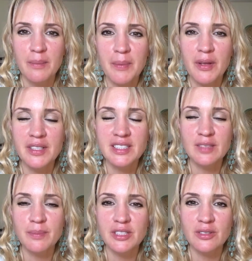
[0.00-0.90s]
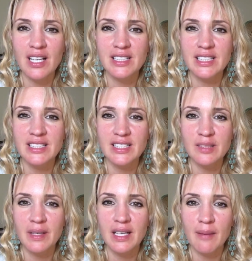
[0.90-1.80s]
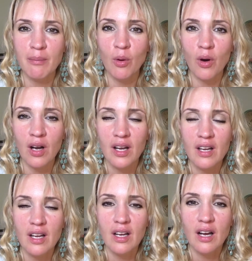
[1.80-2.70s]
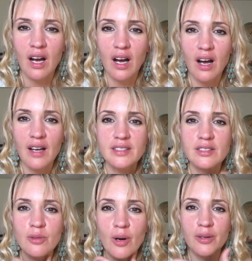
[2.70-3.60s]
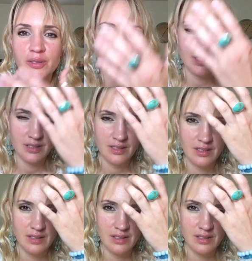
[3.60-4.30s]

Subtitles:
People that are into spirituality tend to be like more heart, throat,